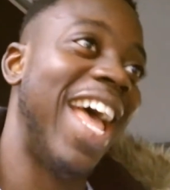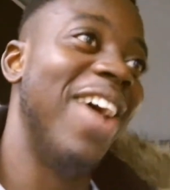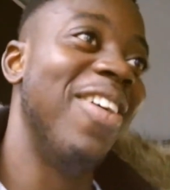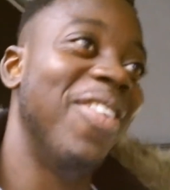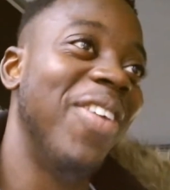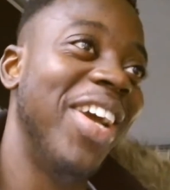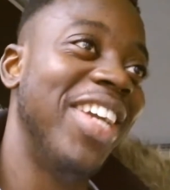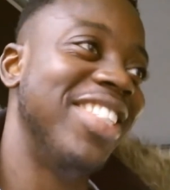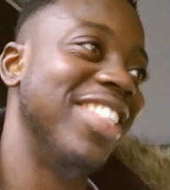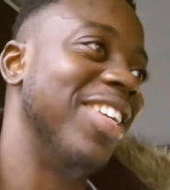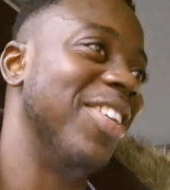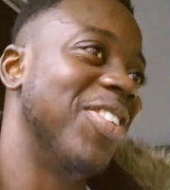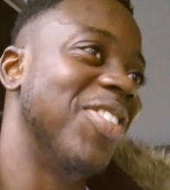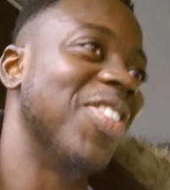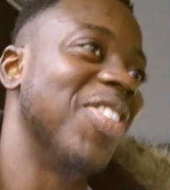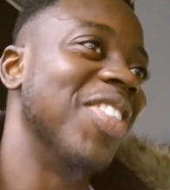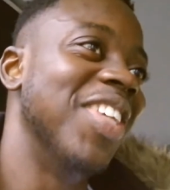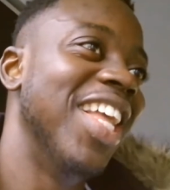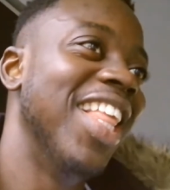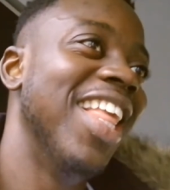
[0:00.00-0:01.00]
it works in the
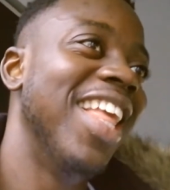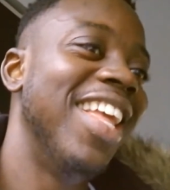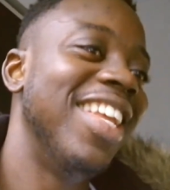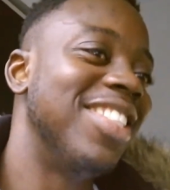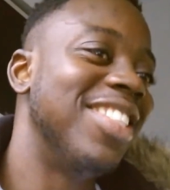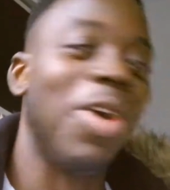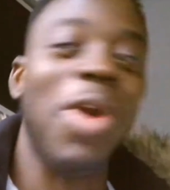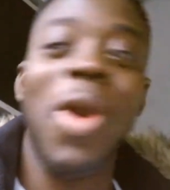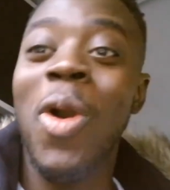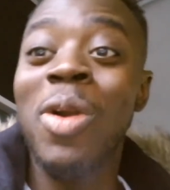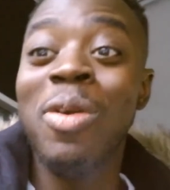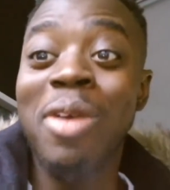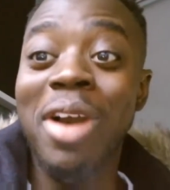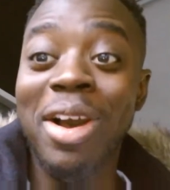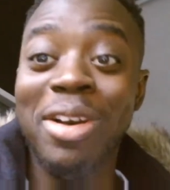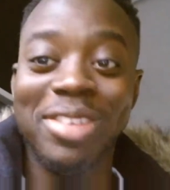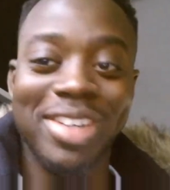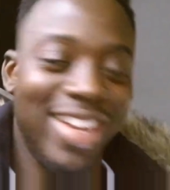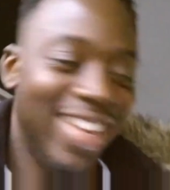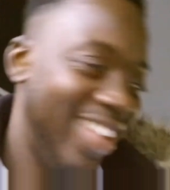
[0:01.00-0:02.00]
cool. It's a cold
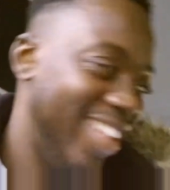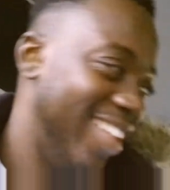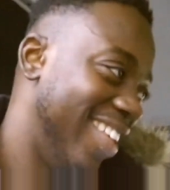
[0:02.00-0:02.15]
world.